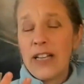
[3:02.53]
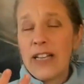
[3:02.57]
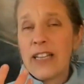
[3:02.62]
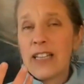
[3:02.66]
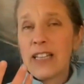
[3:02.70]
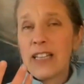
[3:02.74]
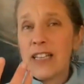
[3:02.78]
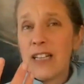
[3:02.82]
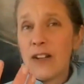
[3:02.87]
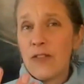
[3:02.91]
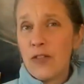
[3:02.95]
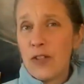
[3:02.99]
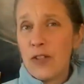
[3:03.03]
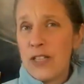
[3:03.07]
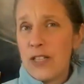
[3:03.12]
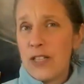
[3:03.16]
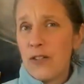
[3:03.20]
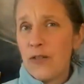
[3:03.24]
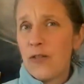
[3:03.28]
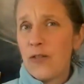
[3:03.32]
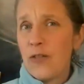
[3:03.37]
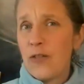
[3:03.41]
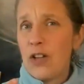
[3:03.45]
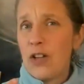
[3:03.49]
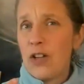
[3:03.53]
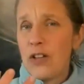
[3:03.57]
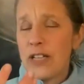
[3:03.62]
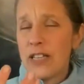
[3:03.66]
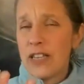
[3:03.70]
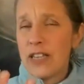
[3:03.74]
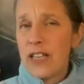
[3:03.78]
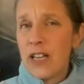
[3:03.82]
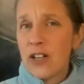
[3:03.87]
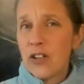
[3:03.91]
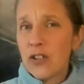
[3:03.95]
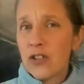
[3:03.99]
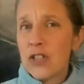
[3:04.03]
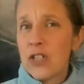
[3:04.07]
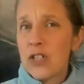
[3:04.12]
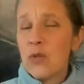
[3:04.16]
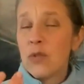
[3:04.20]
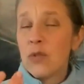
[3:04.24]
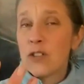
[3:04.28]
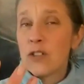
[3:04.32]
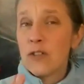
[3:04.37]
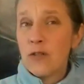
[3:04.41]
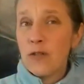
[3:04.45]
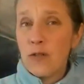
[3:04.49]
like, definitely it felt like the energy
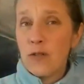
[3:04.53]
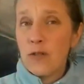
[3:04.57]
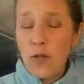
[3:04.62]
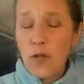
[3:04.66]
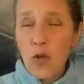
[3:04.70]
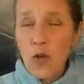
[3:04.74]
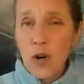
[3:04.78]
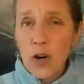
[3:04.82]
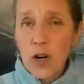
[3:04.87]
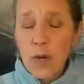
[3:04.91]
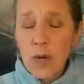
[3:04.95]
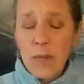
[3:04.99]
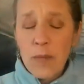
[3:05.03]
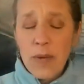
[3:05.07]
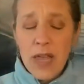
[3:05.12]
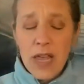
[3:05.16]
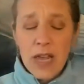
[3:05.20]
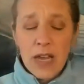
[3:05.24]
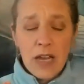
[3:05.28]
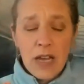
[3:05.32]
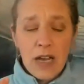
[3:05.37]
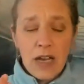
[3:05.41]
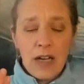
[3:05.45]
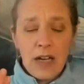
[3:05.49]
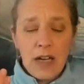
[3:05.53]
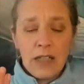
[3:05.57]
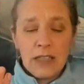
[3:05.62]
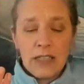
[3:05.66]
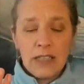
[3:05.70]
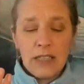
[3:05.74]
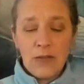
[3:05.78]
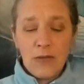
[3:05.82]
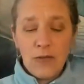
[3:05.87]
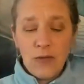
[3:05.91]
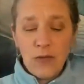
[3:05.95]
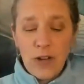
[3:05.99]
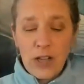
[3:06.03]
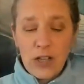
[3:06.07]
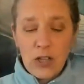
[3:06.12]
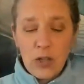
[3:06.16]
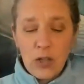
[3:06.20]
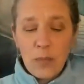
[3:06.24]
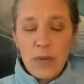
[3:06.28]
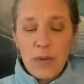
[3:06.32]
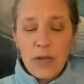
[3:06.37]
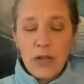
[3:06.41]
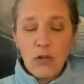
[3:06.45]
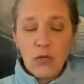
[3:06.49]
was forming,
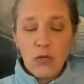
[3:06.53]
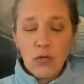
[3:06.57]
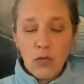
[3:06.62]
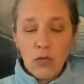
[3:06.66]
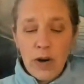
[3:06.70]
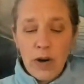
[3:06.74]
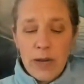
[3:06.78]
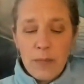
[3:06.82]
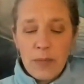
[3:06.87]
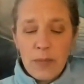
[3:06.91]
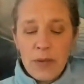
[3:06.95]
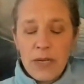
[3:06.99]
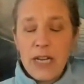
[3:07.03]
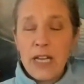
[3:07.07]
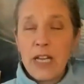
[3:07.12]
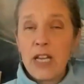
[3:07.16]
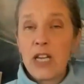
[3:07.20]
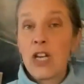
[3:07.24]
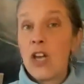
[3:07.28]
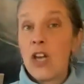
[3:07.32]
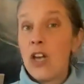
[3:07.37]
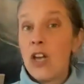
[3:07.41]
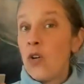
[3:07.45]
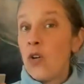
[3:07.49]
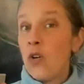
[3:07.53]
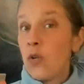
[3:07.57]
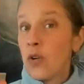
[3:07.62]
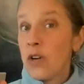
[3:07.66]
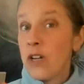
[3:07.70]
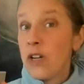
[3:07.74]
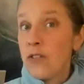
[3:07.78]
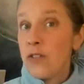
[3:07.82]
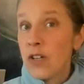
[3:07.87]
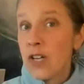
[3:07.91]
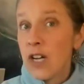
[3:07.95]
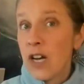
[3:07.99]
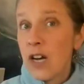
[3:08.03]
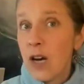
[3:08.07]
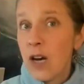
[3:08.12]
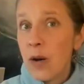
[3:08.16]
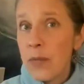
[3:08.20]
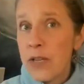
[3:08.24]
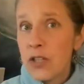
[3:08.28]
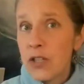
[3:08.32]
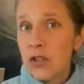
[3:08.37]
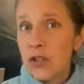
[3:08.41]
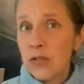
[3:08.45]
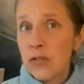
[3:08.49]
developing, ripening, or even
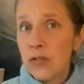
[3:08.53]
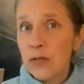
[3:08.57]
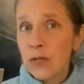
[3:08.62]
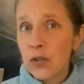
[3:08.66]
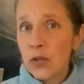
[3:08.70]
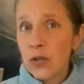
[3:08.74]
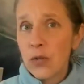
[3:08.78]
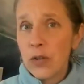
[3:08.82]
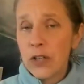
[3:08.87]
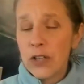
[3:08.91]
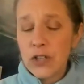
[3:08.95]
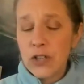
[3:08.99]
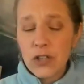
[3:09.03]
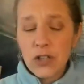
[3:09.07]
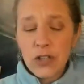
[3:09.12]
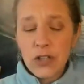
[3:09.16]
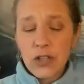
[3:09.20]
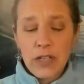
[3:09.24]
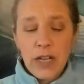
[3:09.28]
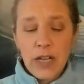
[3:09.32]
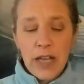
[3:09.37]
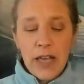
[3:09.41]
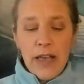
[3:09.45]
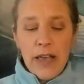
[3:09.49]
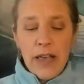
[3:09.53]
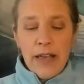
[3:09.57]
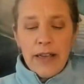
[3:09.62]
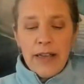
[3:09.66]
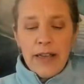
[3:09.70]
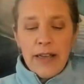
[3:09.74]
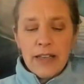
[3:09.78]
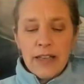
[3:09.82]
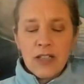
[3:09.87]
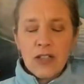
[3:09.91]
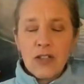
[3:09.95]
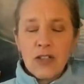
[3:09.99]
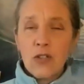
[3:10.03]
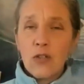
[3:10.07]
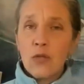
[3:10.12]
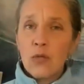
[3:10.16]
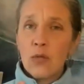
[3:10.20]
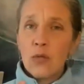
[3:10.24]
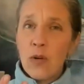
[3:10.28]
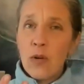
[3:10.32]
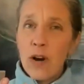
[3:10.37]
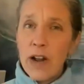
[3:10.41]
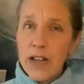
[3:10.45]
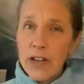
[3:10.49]
coming to fruition. And
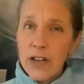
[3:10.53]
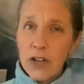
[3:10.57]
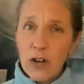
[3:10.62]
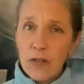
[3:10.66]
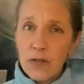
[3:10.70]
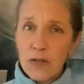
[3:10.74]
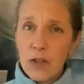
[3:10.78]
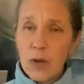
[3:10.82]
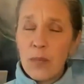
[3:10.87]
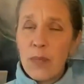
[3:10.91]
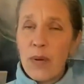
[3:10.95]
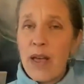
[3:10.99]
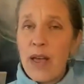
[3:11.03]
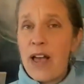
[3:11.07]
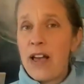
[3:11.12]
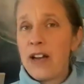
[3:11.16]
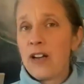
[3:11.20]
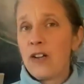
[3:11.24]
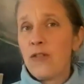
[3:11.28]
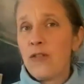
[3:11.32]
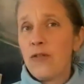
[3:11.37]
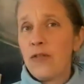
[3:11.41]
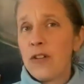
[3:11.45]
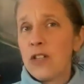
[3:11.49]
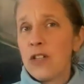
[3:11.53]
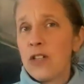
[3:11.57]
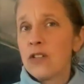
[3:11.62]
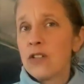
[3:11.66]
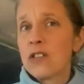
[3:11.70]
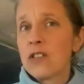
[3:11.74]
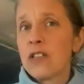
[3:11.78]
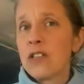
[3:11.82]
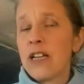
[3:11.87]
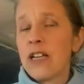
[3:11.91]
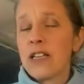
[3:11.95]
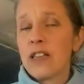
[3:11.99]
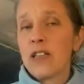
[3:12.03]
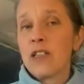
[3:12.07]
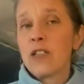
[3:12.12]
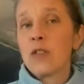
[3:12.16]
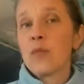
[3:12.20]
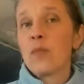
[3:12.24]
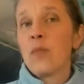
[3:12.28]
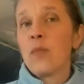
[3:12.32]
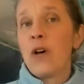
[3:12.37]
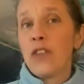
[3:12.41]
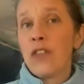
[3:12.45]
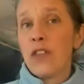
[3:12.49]
so right off the bat, it feels like
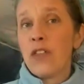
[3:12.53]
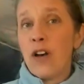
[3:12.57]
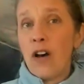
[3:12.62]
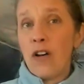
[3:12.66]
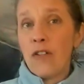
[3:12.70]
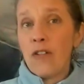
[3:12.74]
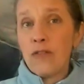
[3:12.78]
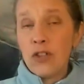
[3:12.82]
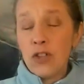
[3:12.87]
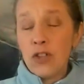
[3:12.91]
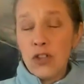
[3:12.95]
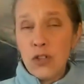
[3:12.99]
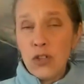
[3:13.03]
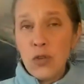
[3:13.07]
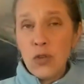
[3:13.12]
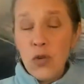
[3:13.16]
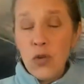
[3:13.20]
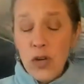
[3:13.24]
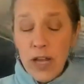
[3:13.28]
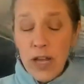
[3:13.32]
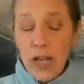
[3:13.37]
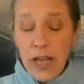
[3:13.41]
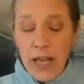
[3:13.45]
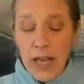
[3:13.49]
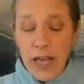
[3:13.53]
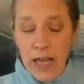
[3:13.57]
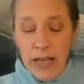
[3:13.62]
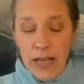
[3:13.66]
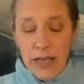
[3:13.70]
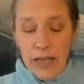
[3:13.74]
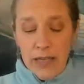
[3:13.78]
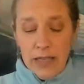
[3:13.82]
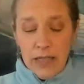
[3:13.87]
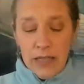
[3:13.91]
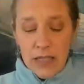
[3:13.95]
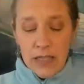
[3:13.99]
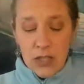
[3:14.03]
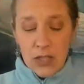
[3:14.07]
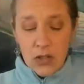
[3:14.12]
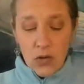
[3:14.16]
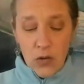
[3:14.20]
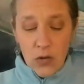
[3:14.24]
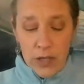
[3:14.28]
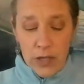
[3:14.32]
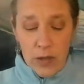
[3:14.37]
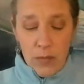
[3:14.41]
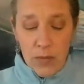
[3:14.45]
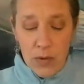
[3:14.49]
this month of June is
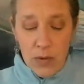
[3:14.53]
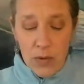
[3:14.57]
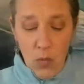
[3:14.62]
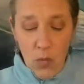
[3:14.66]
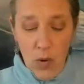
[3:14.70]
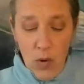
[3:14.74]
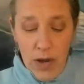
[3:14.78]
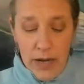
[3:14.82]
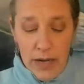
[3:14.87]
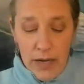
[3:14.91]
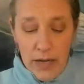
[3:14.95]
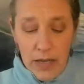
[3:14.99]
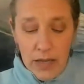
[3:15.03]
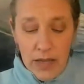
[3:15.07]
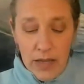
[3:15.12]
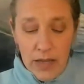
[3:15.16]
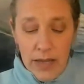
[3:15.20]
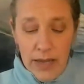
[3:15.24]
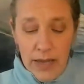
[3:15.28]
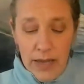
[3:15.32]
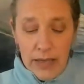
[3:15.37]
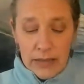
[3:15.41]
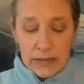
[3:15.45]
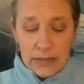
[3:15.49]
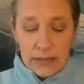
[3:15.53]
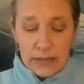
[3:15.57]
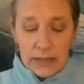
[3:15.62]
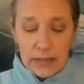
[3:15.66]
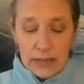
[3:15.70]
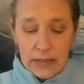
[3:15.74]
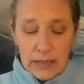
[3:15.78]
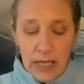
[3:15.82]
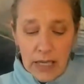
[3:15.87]
going to be one that